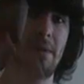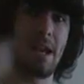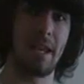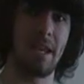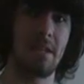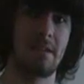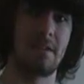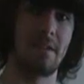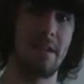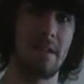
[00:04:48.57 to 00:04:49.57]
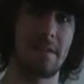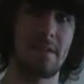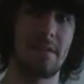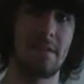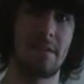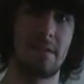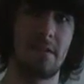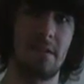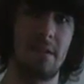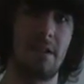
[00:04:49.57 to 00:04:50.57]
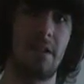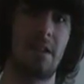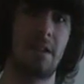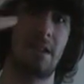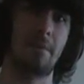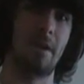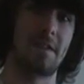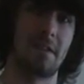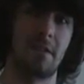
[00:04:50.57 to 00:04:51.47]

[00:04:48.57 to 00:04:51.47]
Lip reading: and back into this. That